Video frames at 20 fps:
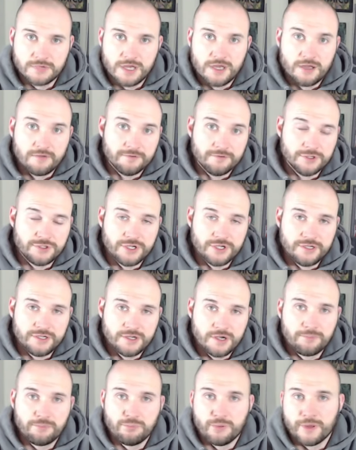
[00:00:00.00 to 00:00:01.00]

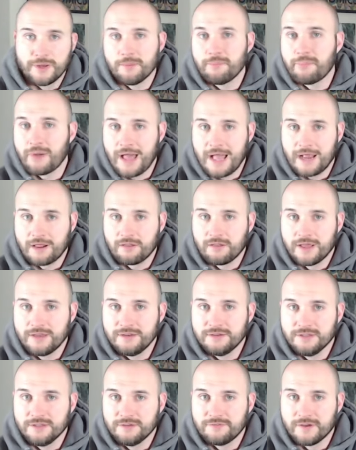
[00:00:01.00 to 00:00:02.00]
Virginia played a pack line
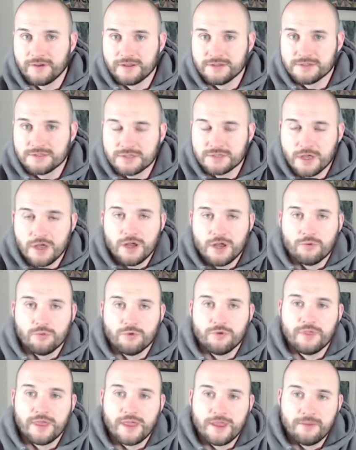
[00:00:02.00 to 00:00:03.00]
defense
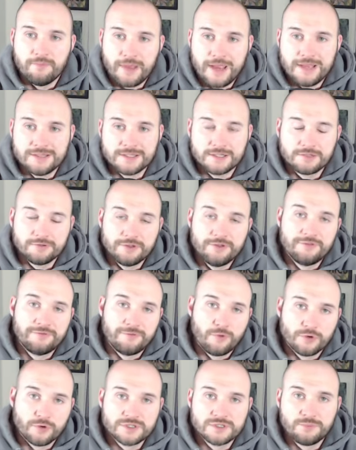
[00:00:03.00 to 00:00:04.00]
where they basically
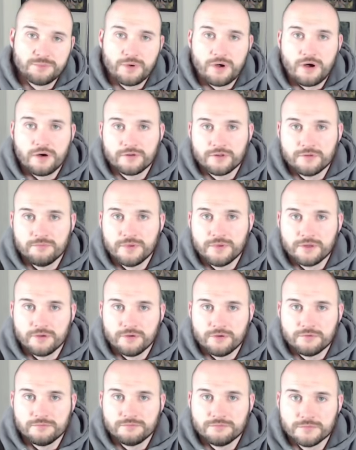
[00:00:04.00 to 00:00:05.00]
forced the ball to the
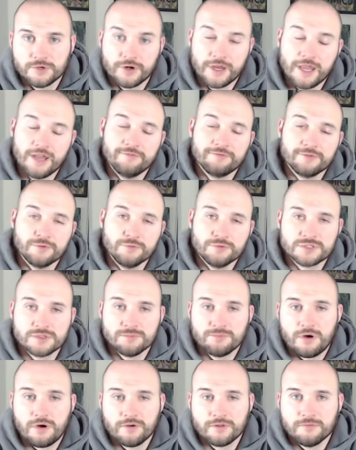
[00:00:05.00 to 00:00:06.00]
middle or influenced the
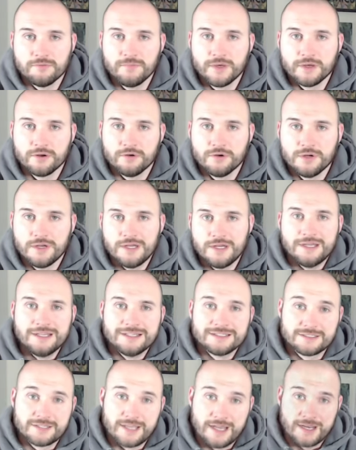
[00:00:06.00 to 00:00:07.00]
ball to the middle.
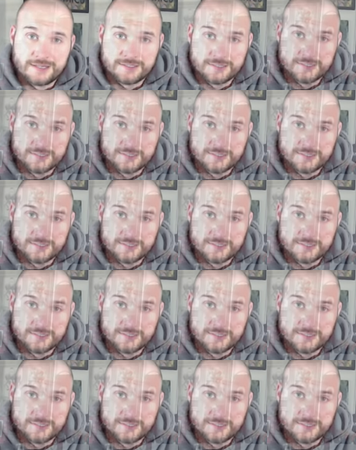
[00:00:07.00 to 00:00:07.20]
Texas